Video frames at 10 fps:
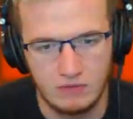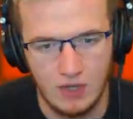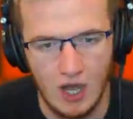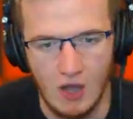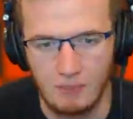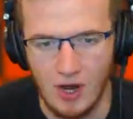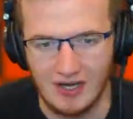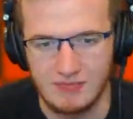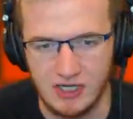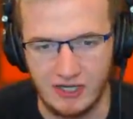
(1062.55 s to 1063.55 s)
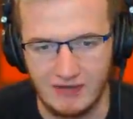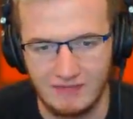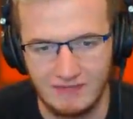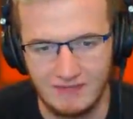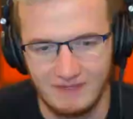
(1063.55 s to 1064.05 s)
Oh, Brock, I'm uh, sorry.
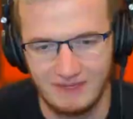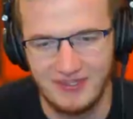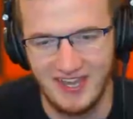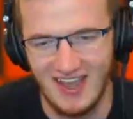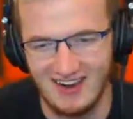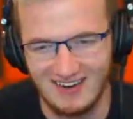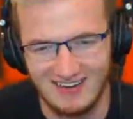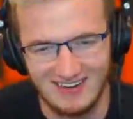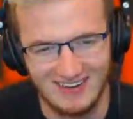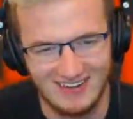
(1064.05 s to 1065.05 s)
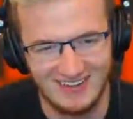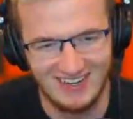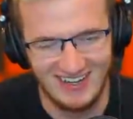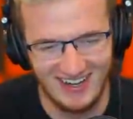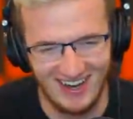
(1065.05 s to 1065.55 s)
Oh, holy shit.
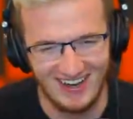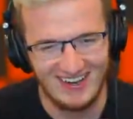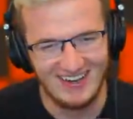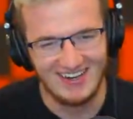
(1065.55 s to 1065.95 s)
No, you're not.